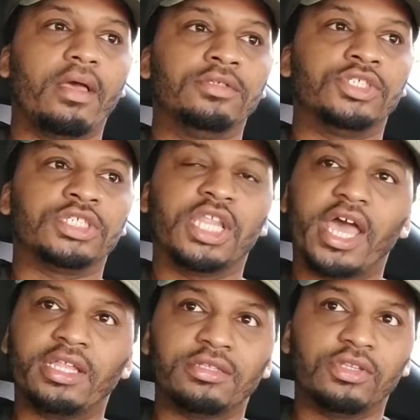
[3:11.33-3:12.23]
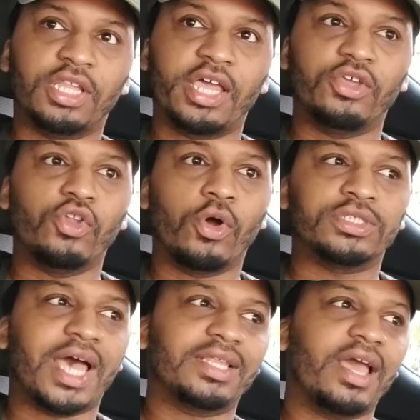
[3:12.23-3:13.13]
Just letting you know
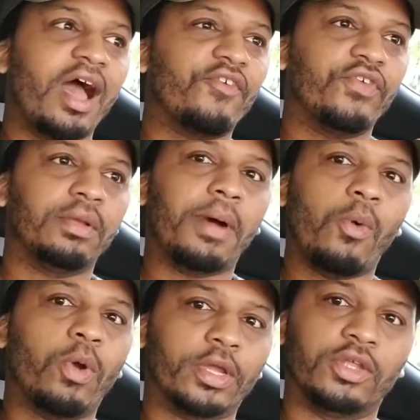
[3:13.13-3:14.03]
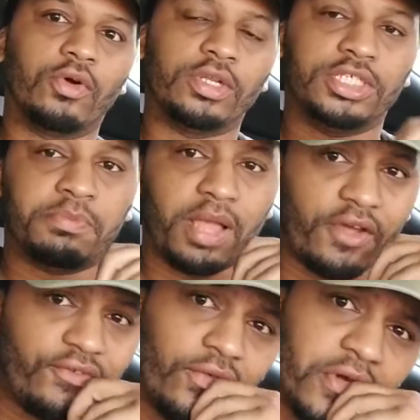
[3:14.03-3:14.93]
exactly how I feel about working on these
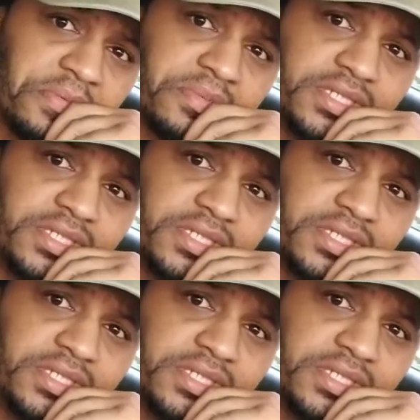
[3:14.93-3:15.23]
platforms.